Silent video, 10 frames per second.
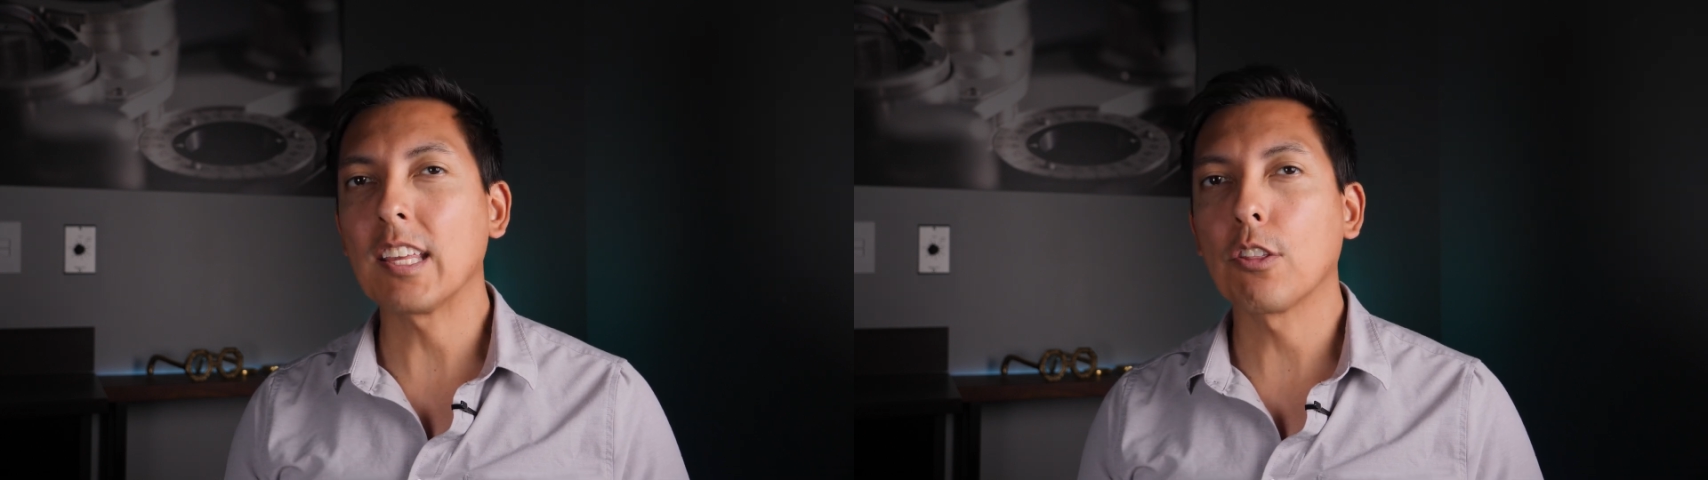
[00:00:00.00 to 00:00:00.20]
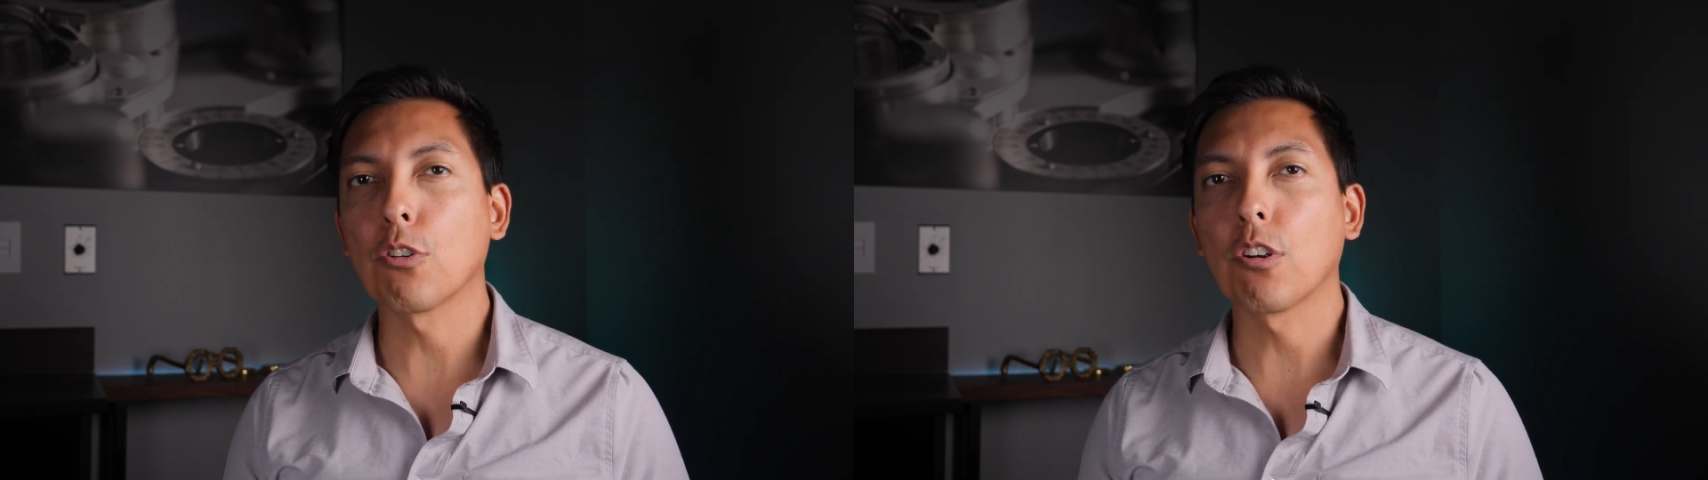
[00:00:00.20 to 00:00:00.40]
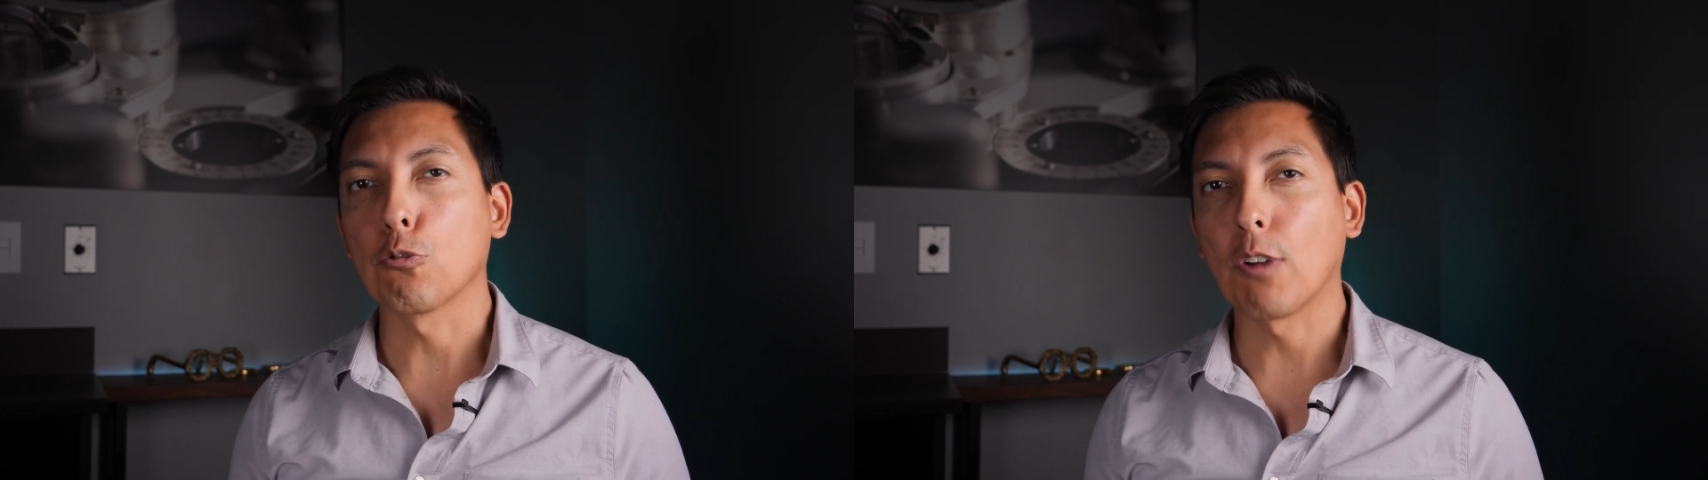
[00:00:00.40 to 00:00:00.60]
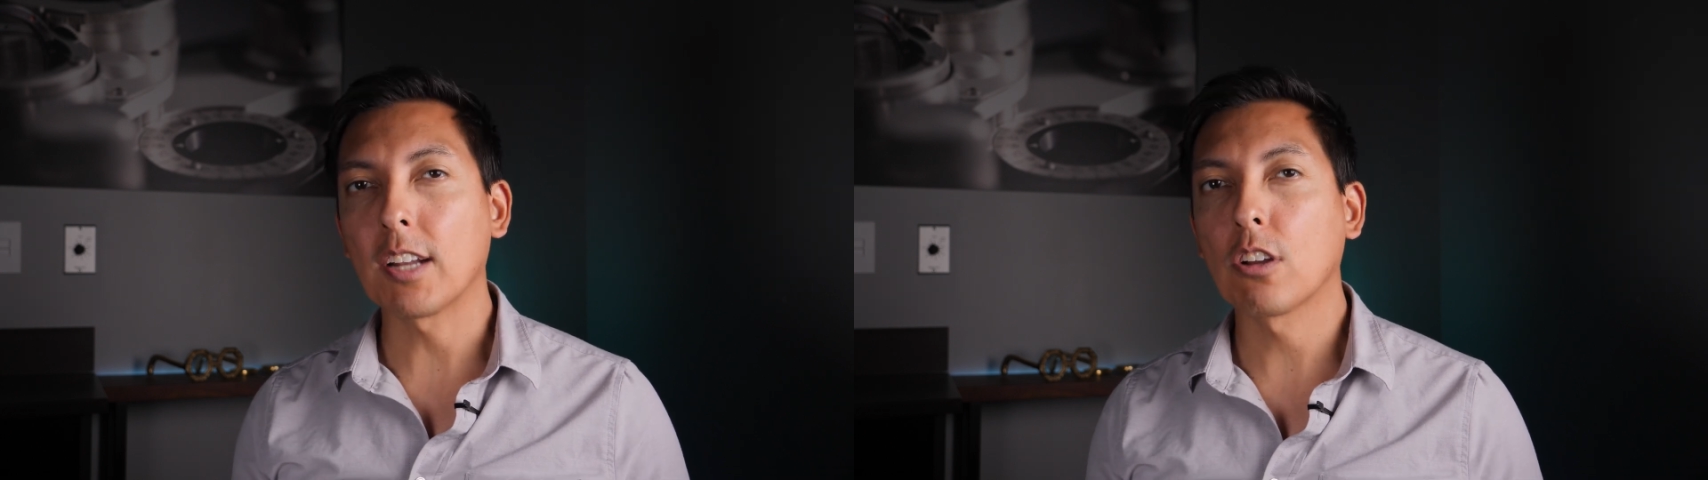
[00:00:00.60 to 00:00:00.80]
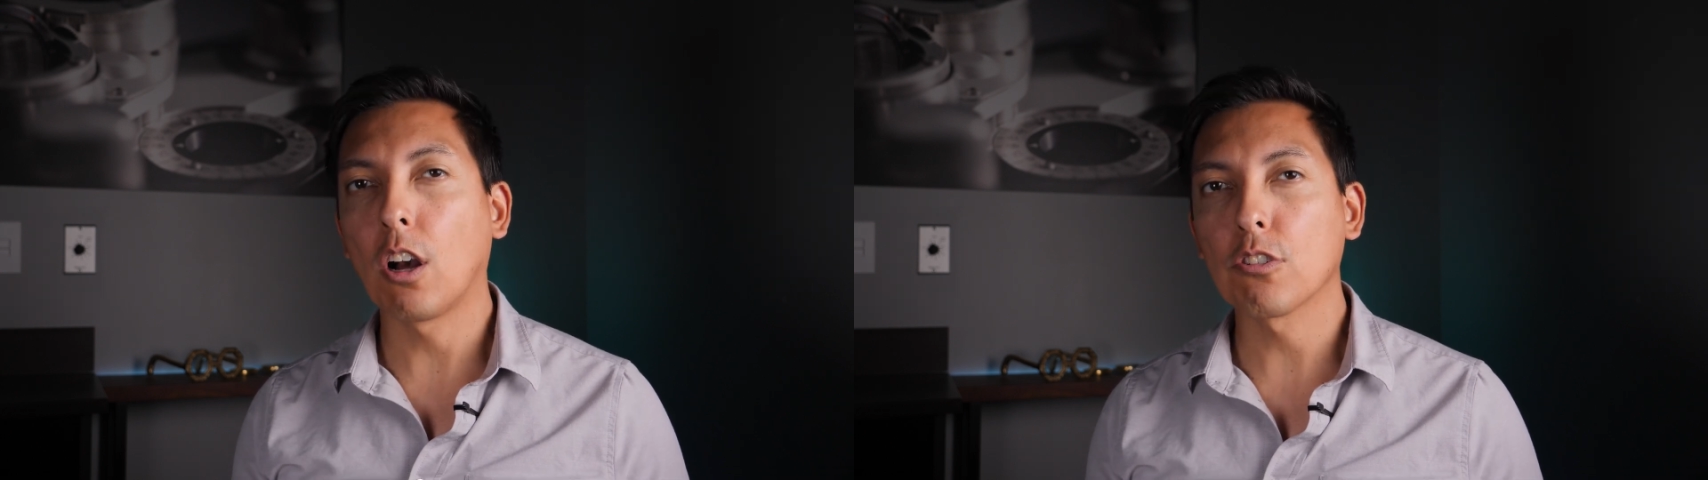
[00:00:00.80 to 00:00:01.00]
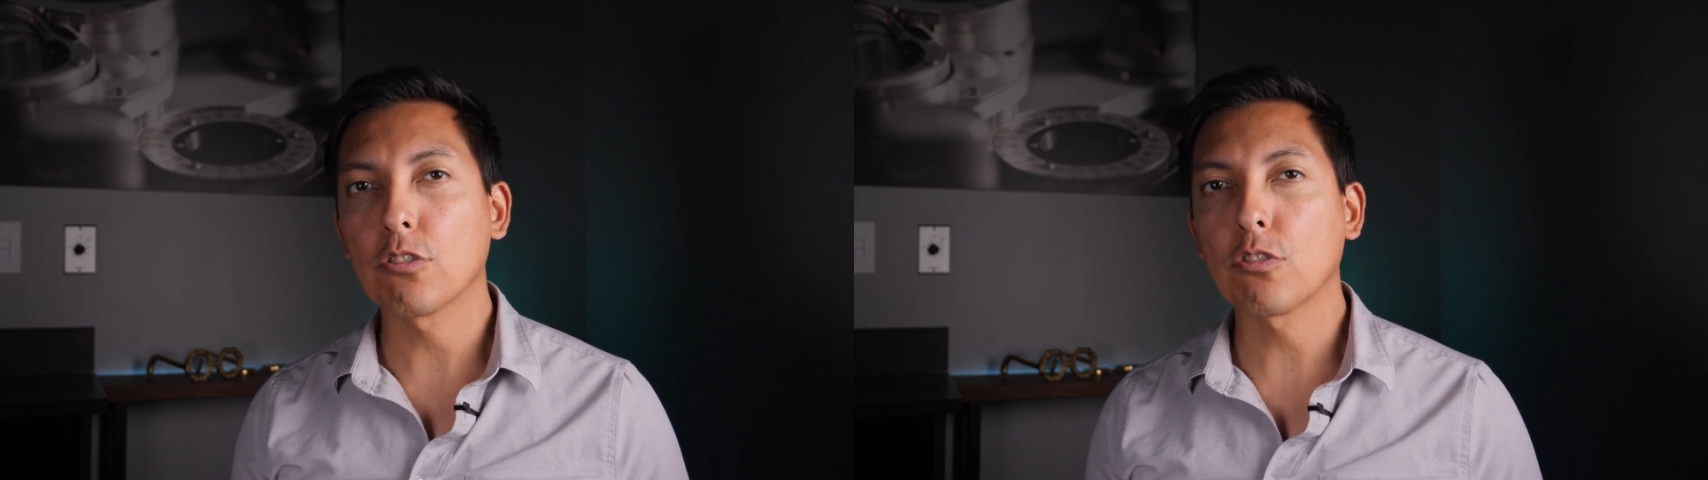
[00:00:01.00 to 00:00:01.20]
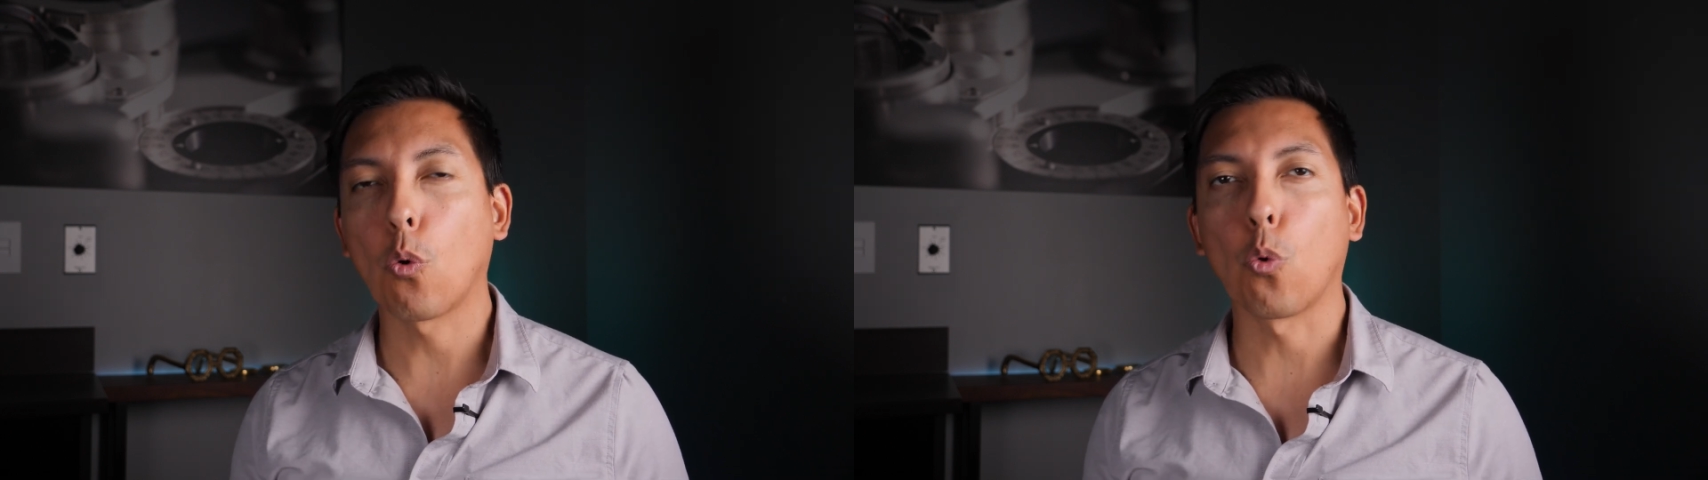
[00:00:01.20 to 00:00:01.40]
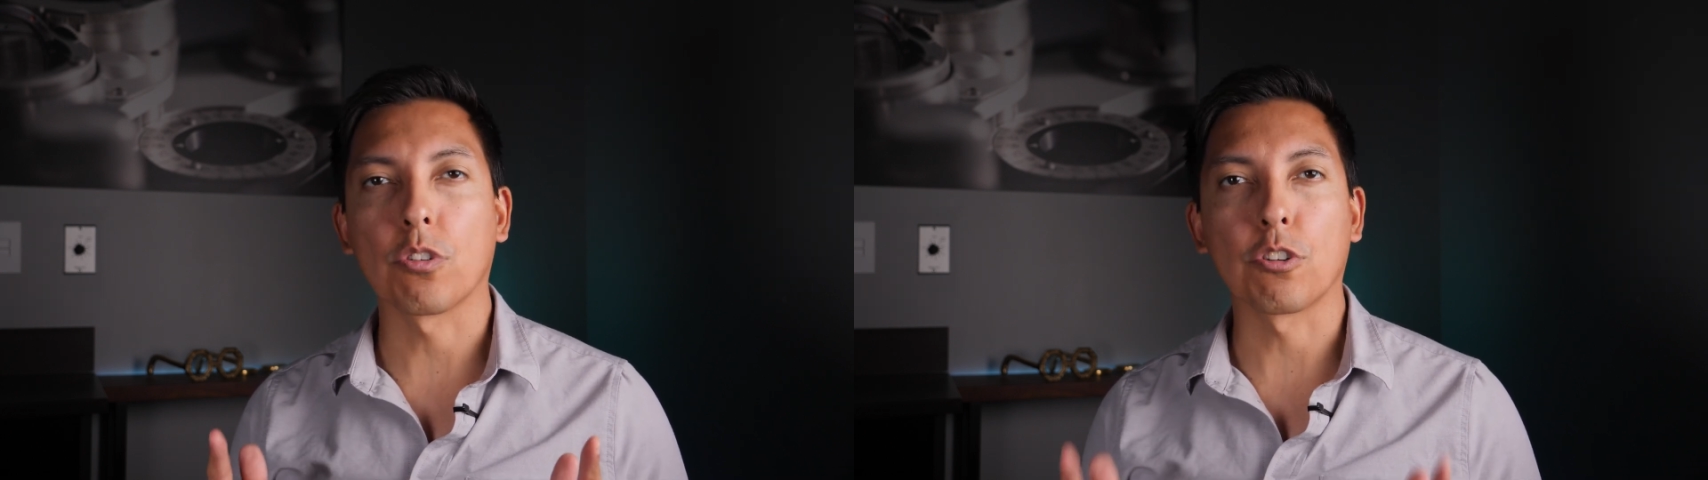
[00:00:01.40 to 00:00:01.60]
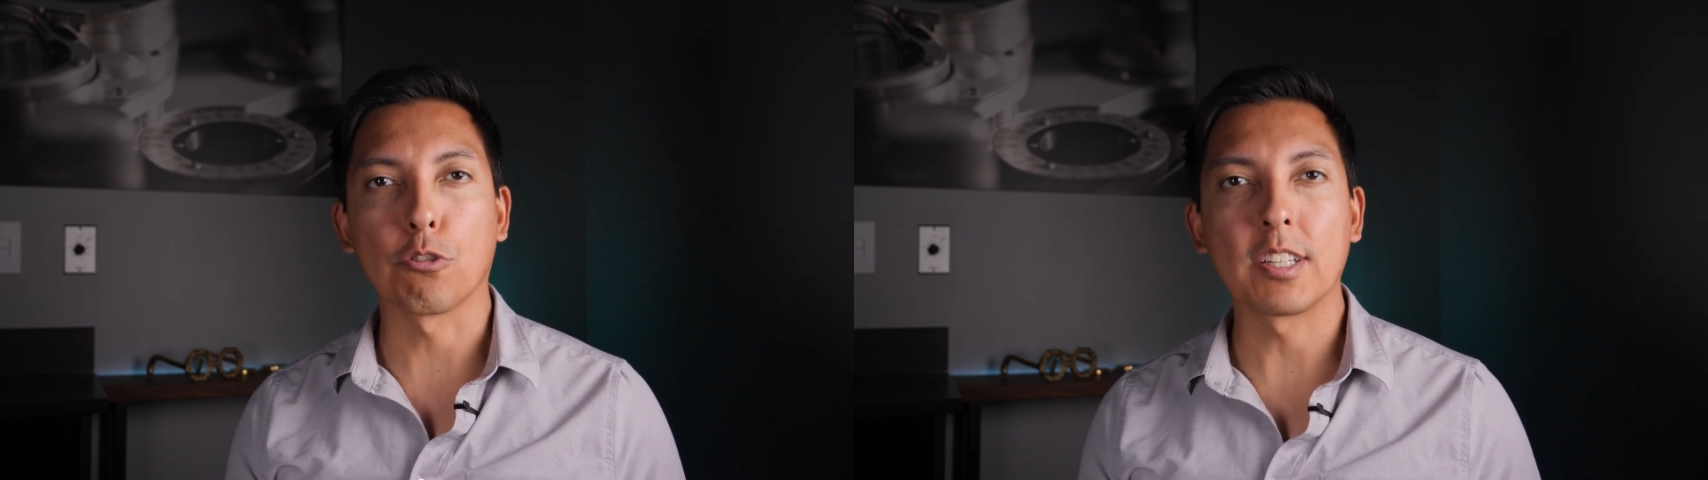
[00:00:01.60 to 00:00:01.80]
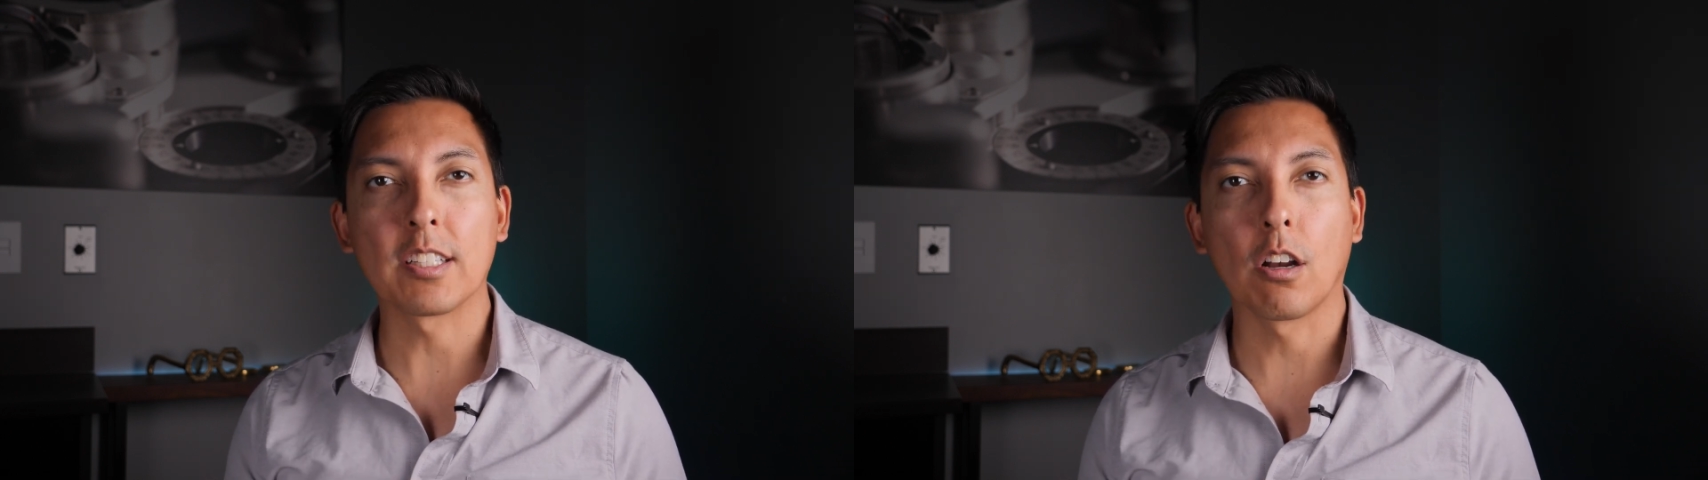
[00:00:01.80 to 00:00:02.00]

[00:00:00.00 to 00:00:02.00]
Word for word: either red colors or green